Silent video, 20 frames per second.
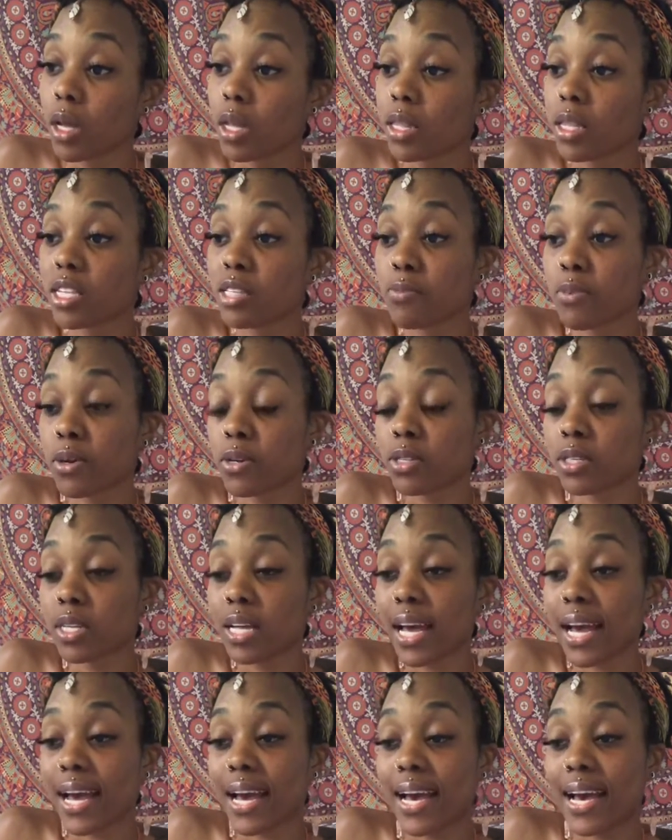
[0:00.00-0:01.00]
This person
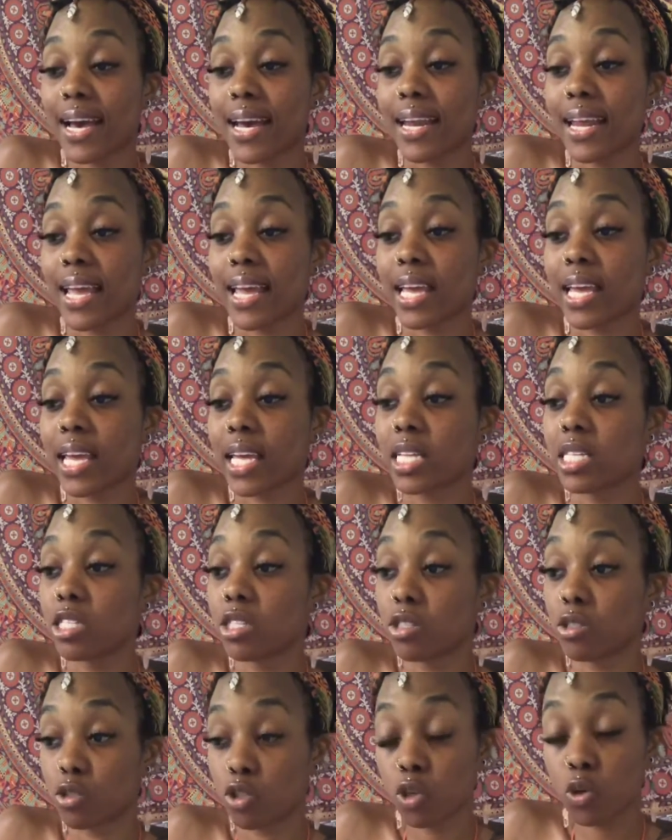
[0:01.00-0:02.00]
had
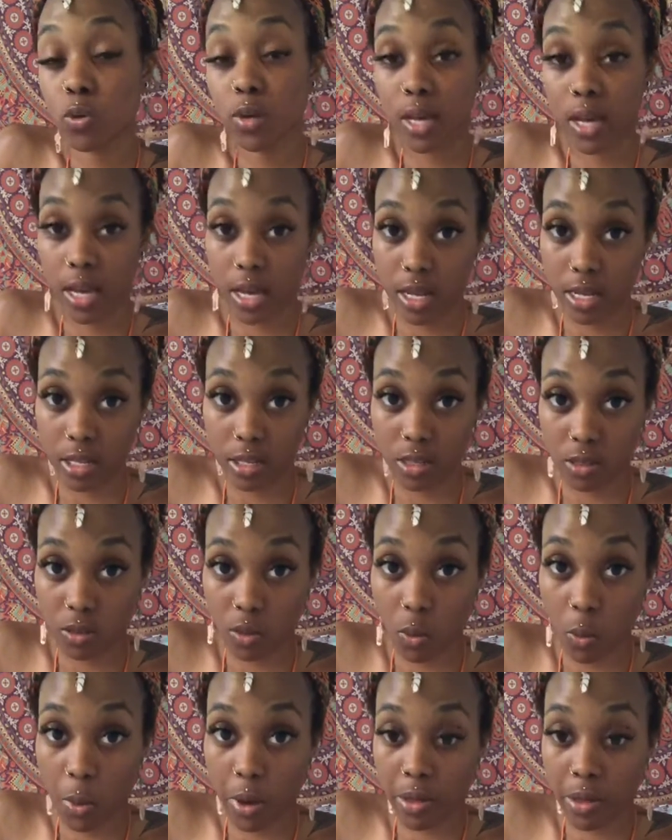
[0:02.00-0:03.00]
2 kids
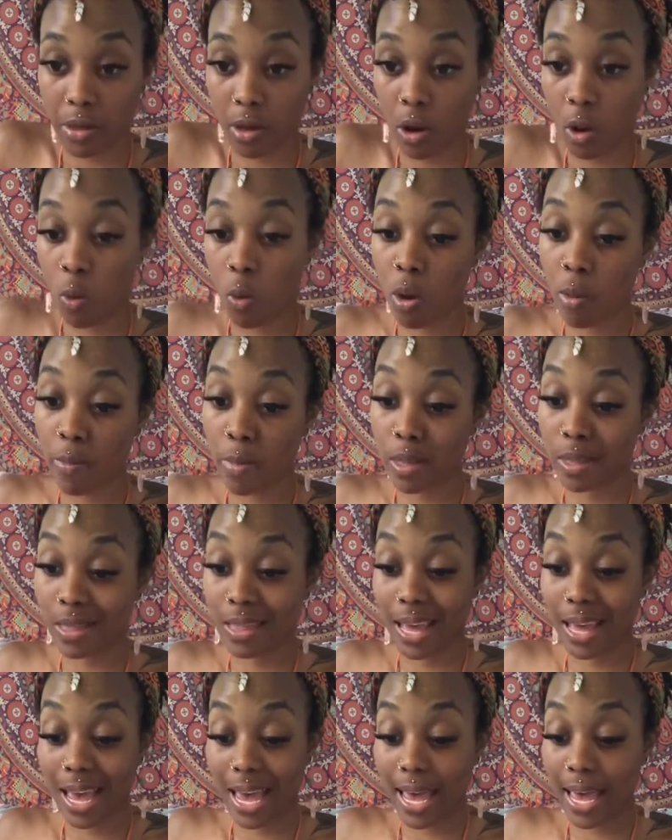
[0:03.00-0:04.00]
with a woman
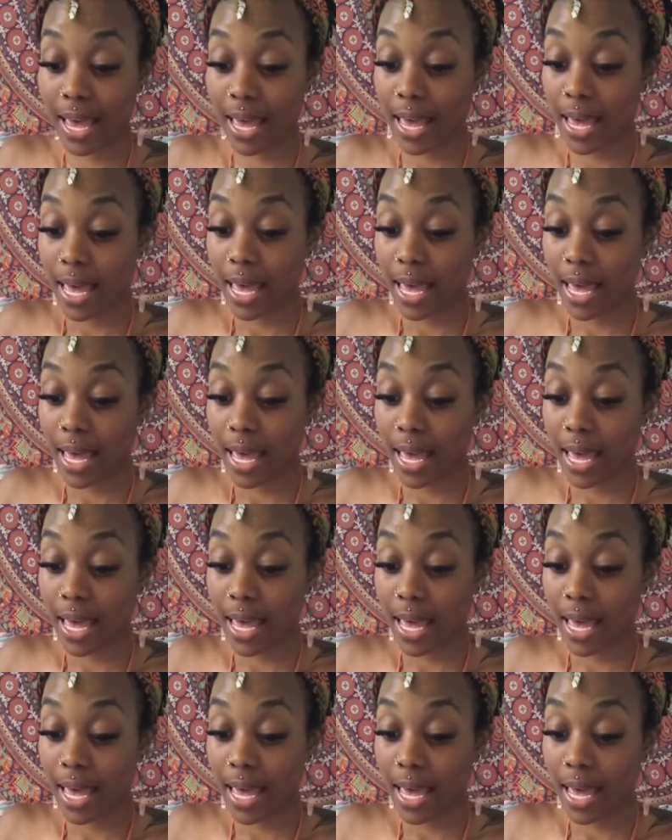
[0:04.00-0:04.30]
that